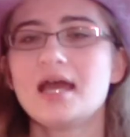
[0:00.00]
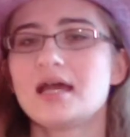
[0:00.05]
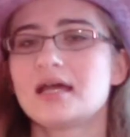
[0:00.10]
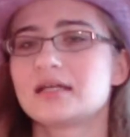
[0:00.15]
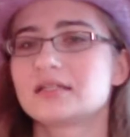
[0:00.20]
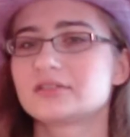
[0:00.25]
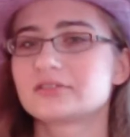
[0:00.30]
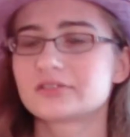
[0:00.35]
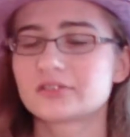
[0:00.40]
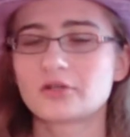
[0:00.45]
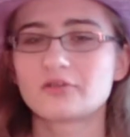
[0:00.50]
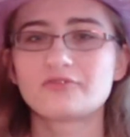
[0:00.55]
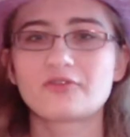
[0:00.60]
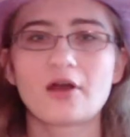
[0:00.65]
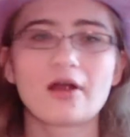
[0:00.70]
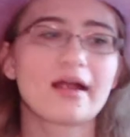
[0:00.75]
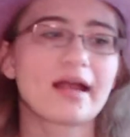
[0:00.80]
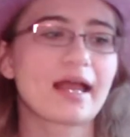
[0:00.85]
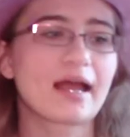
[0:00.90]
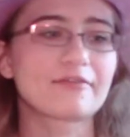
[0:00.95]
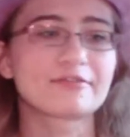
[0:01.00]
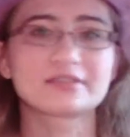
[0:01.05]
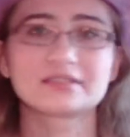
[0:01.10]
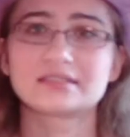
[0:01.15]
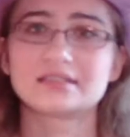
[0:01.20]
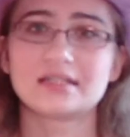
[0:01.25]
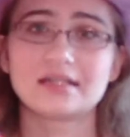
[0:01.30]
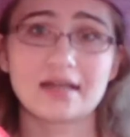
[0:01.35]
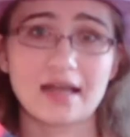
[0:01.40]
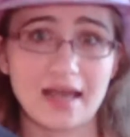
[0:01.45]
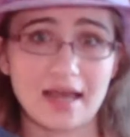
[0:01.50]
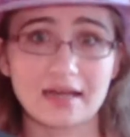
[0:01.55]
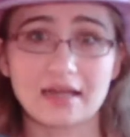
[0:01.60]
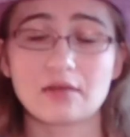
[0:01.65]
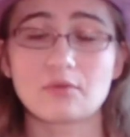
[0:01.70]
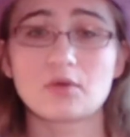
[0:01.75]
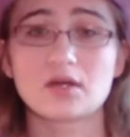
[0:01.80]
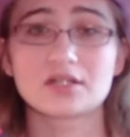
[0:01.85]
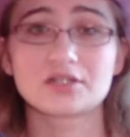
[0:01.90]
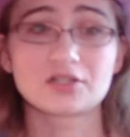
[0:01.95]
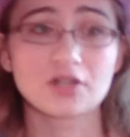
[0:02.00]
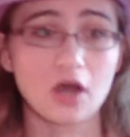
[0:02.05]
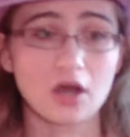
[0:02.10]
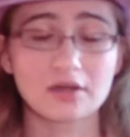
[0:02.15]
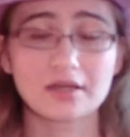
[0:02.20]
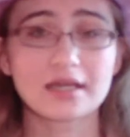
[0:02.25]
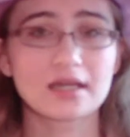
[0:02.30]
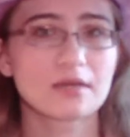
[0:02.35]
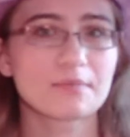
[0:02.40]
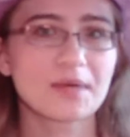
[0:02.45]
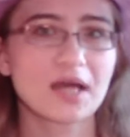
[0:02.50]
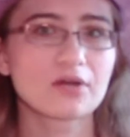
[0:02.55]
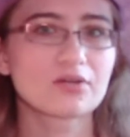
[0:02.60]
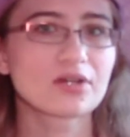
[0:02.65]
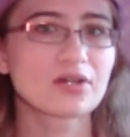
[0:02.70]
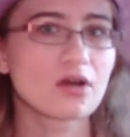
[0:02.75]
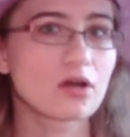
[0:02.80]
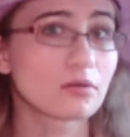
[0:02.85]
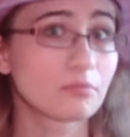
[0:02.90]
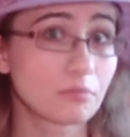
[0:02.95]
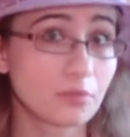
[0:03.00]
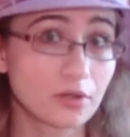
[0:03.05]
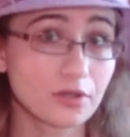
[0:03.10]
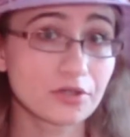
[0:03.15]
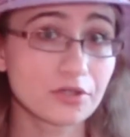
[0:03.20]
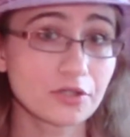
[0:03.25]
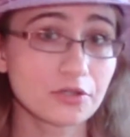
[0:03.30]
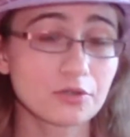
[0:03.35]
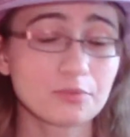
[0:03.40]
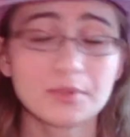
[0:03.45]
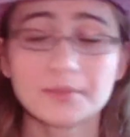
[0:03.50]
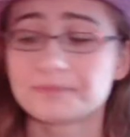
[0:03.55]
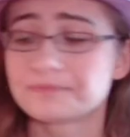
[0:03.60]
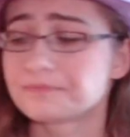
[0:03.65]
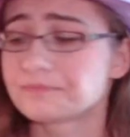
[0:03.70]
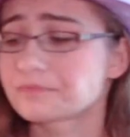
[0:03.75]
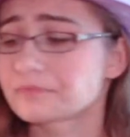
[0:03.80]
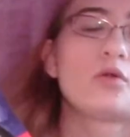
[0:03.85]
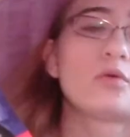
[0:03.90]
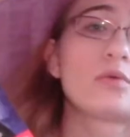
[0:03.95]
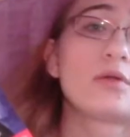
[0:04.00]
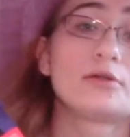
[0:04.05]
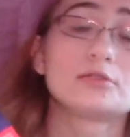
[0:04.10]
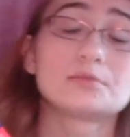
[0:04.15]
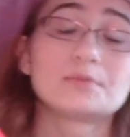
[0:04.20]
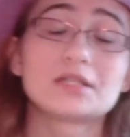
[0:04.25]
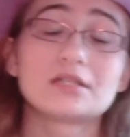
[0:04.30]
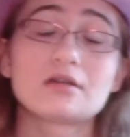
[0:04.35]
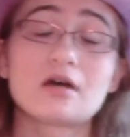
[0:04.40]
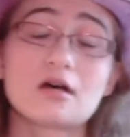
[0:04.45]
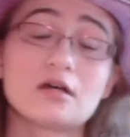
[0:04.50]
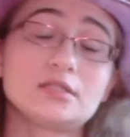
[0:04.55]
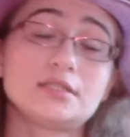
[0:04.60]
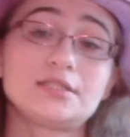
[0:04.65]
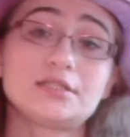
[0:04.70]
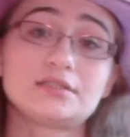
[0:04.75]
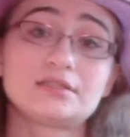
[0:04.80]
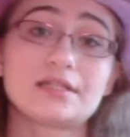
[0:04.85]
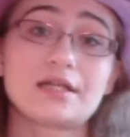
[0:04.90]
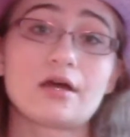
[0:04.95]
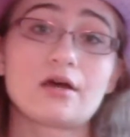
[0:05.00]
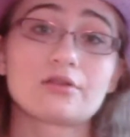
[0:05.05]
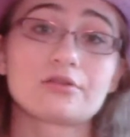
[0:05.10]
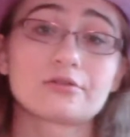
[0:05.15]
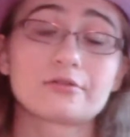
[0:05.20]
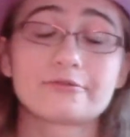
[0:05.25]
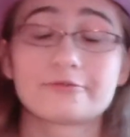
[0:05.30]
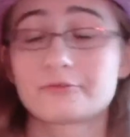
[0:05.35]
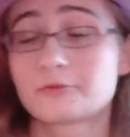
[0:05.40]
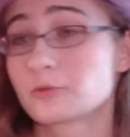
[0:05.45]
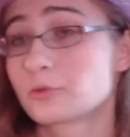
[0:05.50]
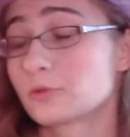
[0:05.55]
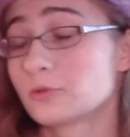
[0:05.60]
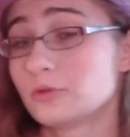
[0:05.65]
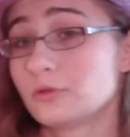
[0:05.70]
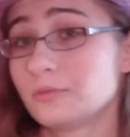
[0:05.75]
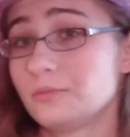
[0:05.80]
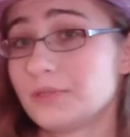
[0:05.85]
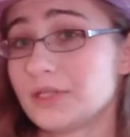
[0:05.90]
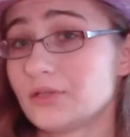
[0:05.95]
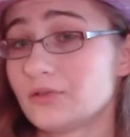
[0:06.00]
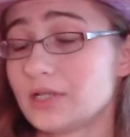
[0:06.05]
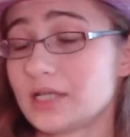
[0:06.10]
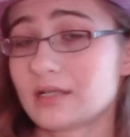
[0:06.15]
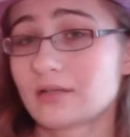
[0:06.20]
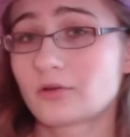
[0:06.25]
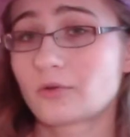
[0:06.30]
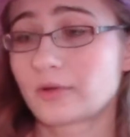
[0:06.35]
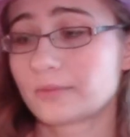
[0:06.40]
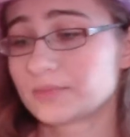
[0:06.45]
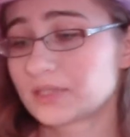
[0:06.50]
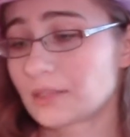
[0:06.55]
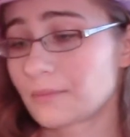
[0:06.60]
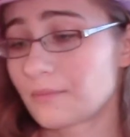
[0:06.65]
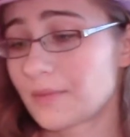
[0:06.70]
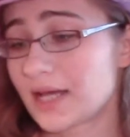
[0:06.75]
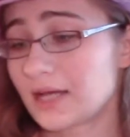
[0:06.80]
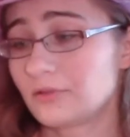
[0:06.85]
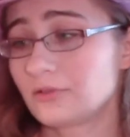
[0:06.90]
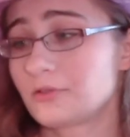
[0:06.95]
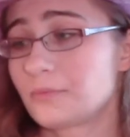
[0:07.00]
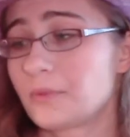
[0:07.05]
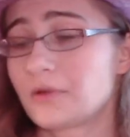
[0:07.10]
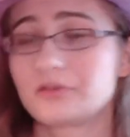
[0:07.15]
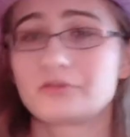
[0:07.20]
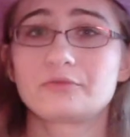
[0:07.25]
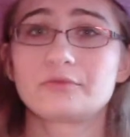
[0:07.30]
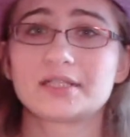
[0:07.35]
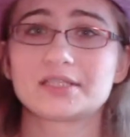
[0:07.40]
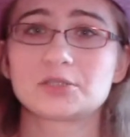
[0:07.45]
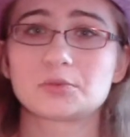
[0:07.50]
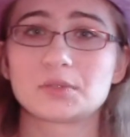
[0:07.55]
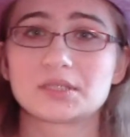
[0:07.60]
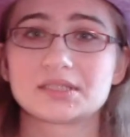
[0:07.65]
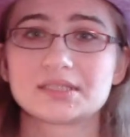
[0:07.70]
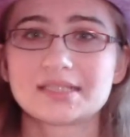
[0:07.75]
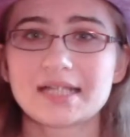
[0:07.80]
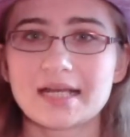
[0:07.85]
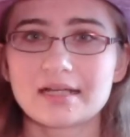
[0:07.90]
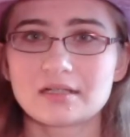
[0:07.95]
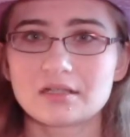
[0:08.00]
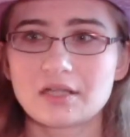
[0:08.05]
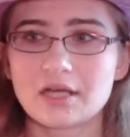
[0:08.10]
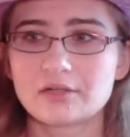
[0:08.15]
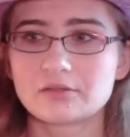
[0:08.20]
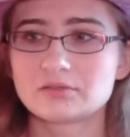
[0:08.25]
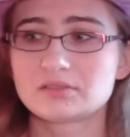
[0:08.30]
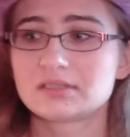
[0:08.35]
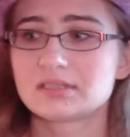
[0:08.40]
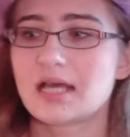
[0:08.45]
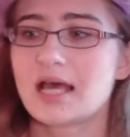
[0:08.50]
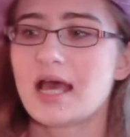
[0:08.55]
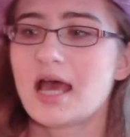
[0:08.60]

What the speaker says: and so far I haven't seen anyone talking about it on BookTube. Rosamund Hodge is the author of Cruel Beauty and Crimson Bound, both of which were standalones,